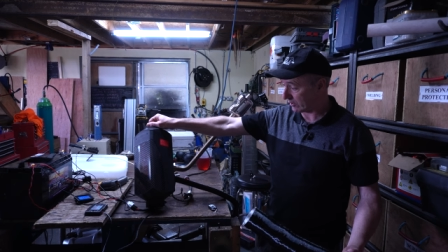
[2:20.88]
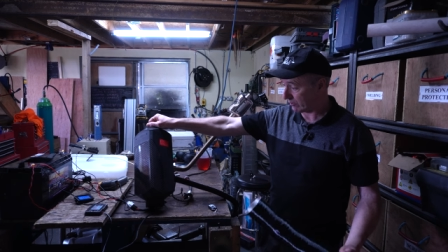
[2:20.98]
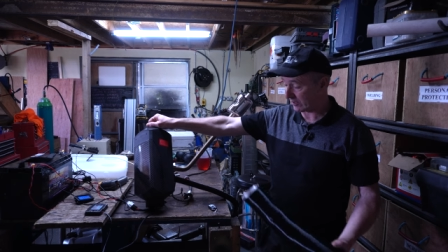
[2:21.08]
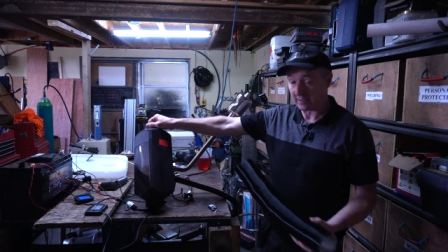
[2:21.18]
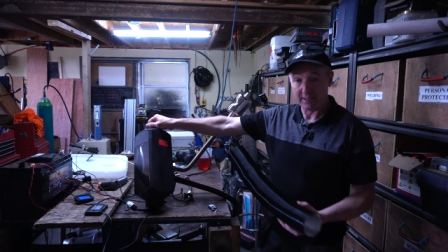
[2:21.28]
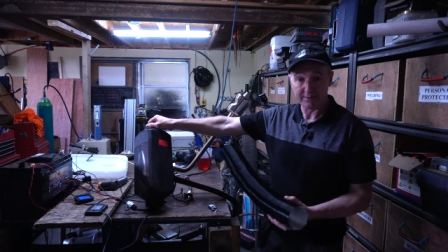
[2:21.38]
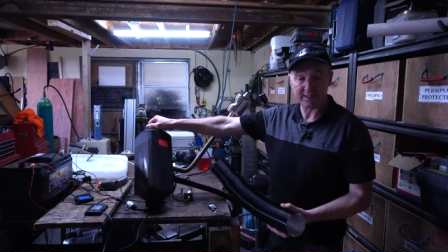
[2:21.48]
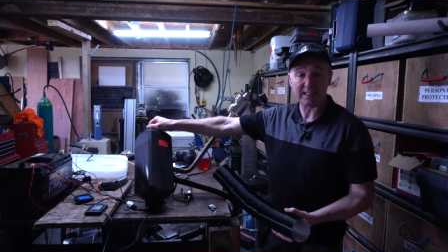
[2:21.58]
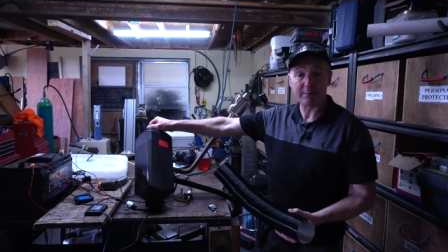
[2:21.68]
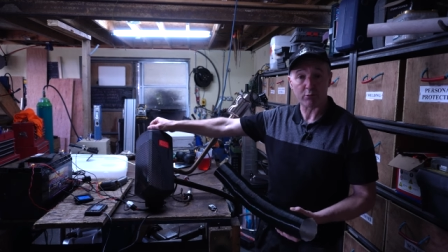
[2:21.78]
know what?
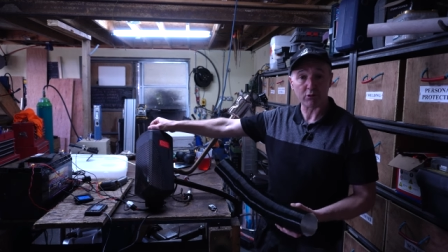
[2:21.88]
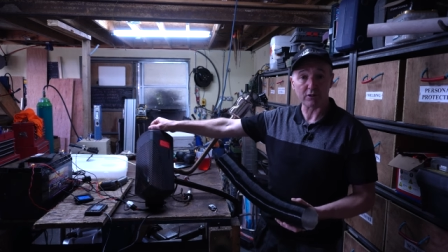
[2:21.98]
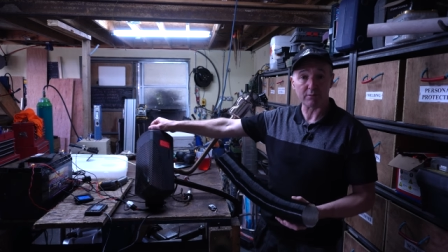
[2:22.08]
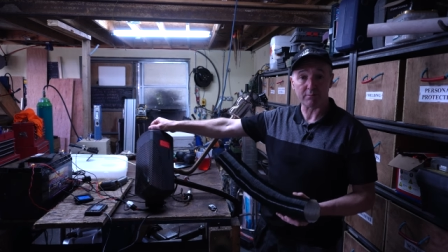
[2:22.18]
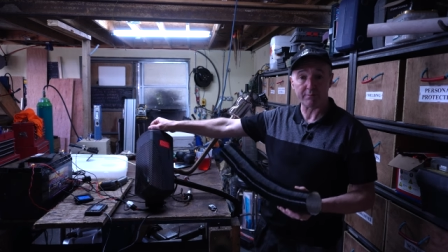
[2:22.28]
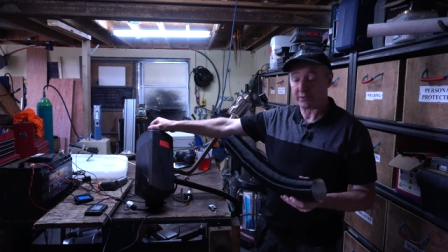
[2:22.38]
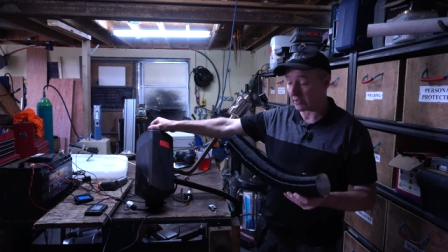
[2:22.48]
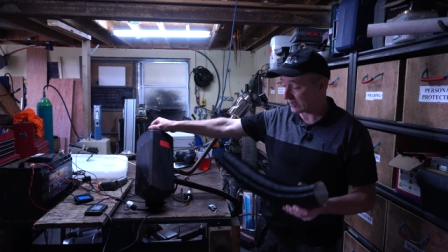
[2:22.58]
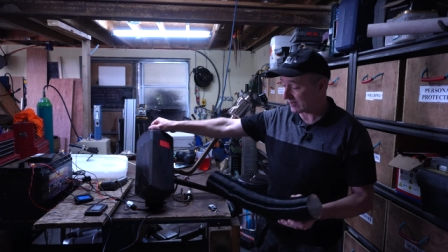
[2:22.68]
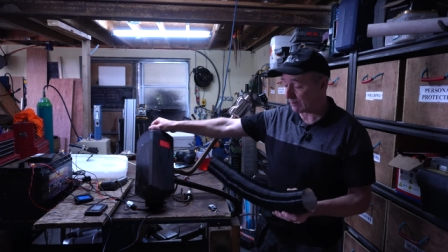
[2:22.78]
This thing burn
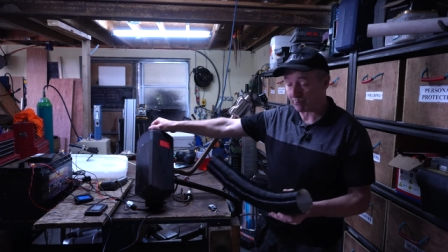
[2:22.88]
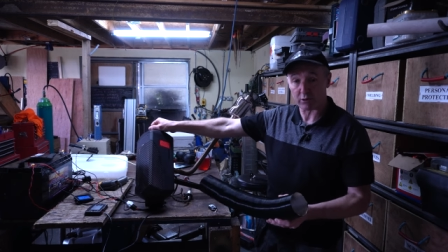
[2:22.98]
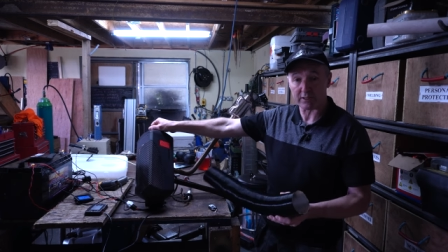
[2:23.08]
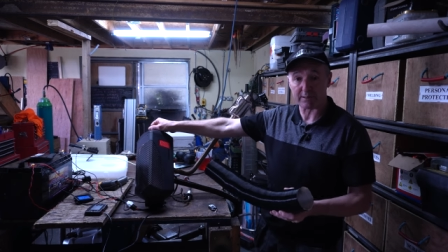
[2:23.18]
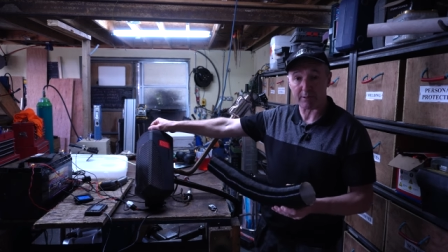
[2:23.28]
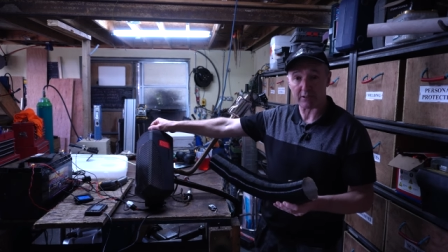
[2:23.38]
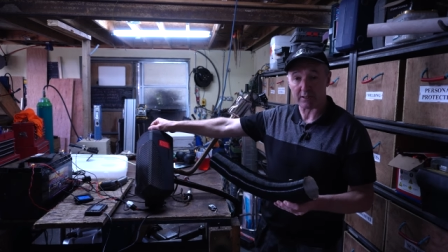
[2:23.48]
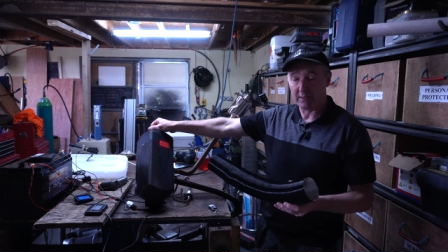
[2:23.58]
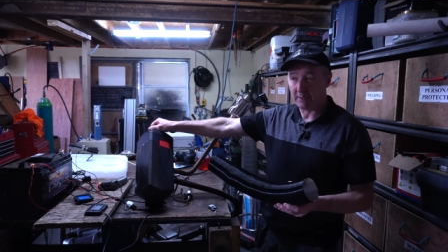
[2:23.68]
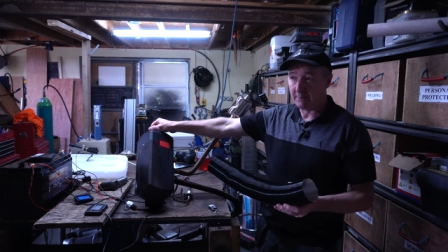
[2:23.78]
or this thing burns about
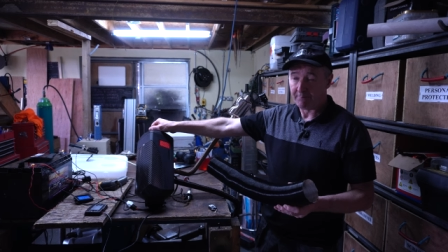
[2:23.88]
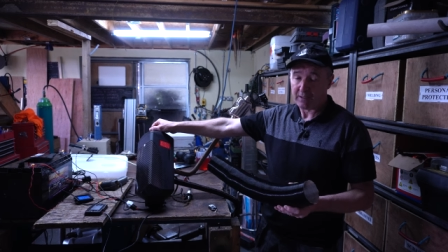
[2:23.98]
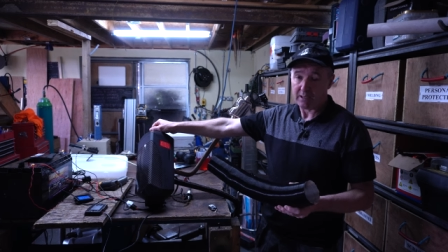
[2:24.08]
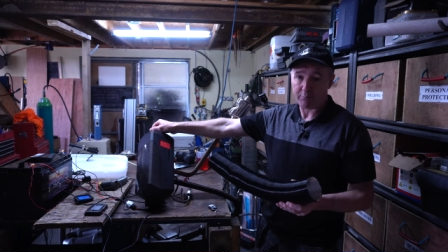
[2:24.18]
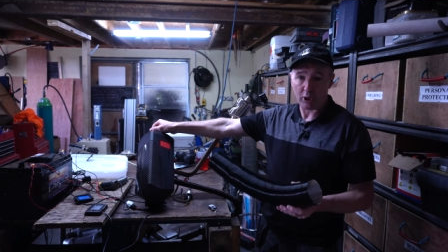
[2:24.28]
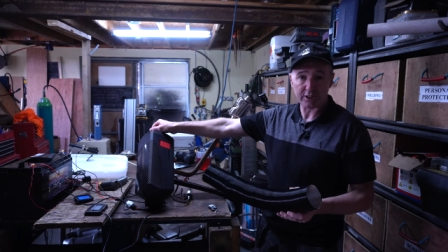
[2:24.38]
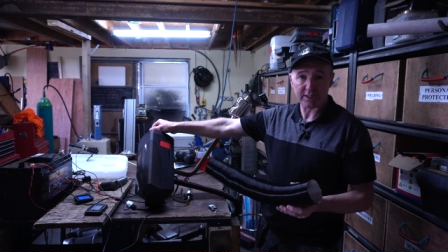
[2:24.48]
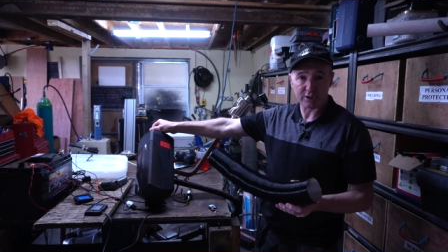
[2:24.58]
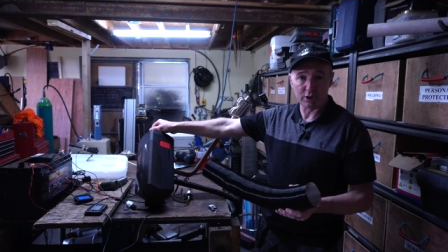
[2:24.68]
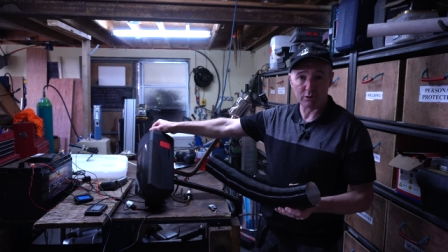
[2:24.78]

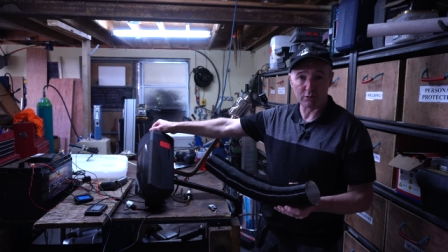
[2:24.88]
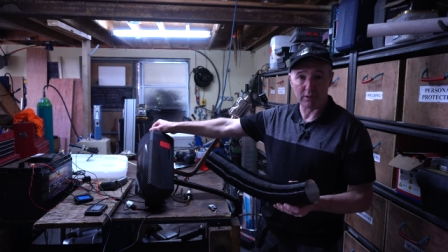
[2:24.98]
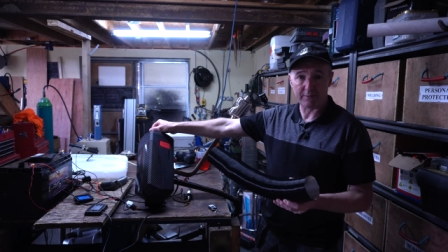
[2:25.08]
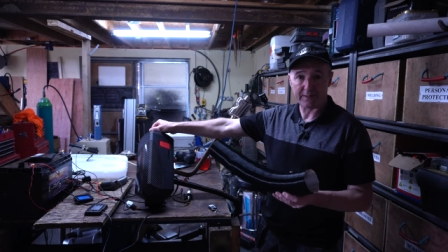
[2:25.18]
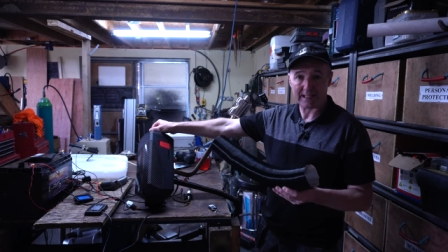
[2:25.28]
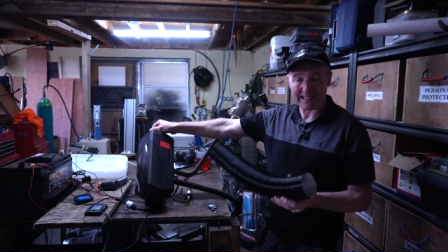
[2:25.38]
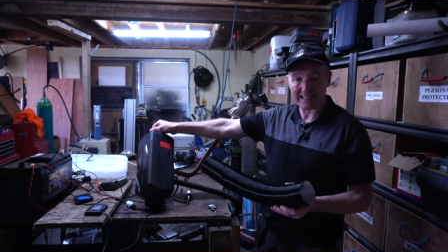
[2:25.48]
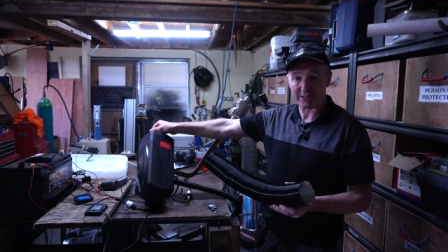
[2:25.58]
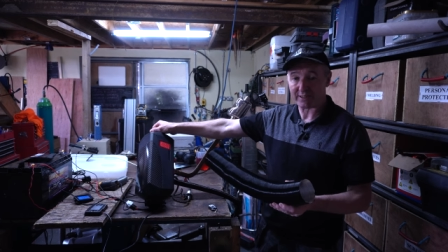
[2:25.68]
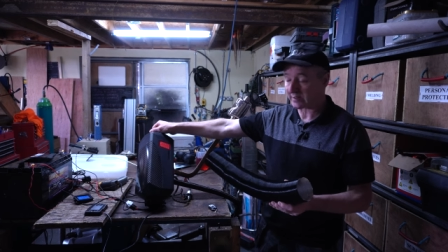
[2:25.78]
0.2
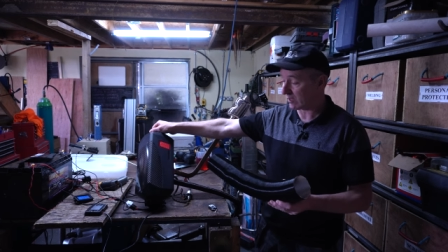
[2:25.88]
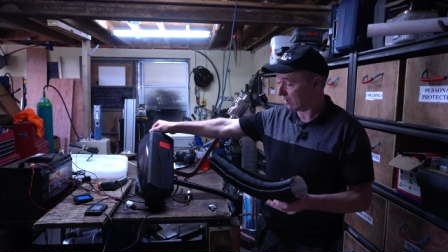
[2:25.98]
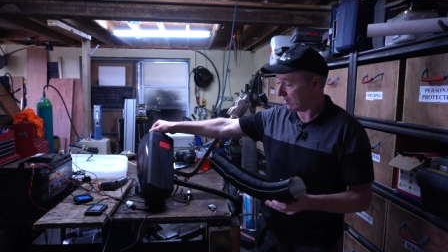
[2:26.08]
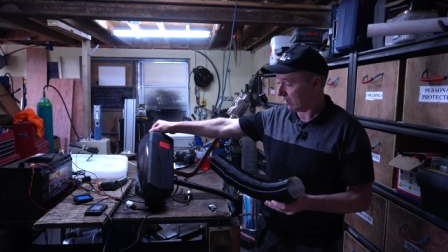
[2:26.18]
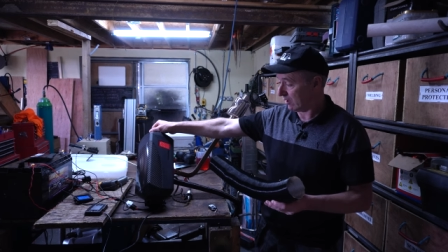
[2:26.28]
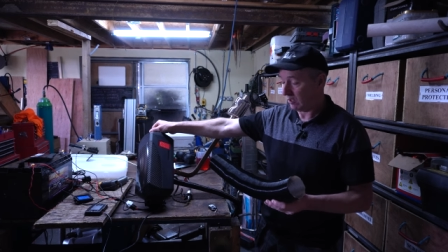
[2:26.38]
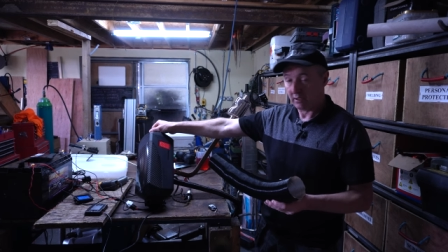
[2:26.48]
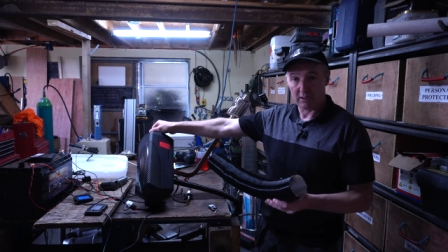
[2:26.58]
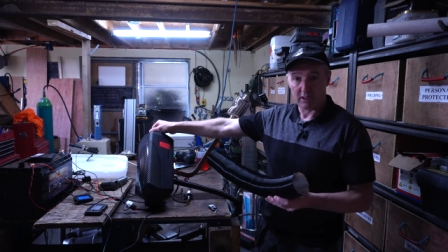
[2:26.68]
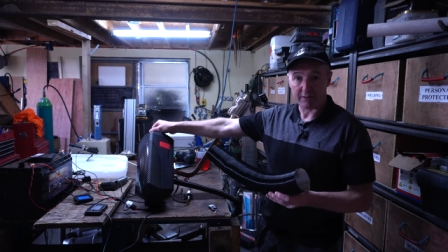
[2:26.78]
litres
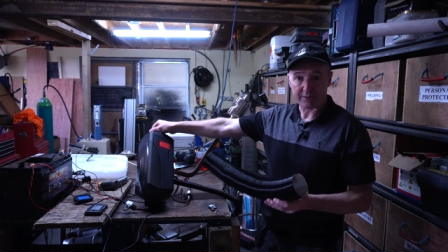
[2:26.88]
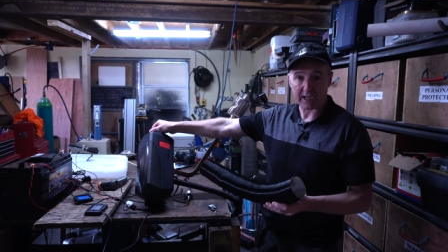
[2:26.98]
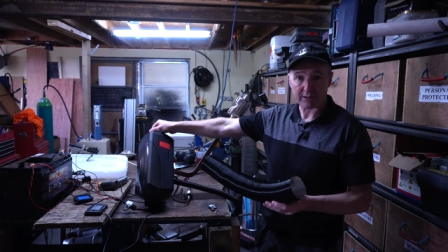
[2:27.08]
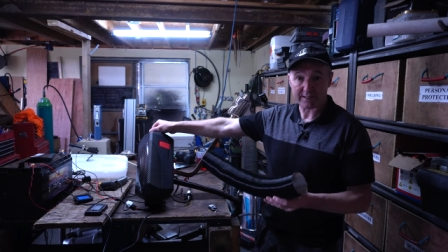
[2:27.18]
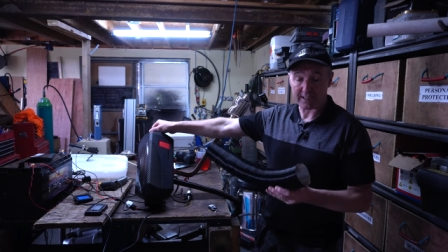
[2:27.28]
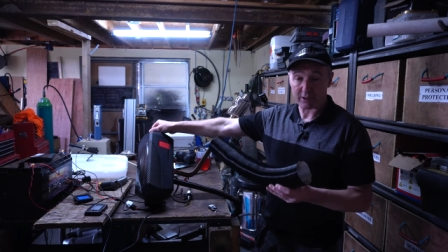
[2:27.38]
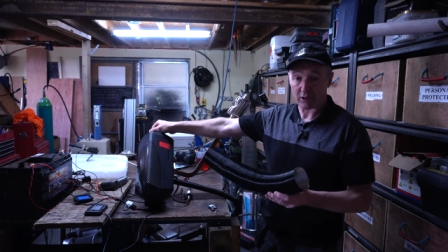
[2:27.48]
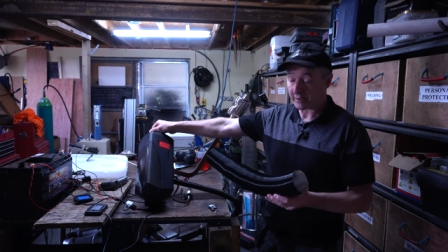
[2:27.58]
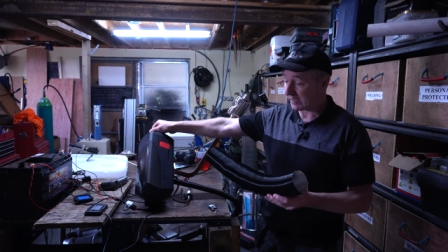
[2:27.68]
of kerosene or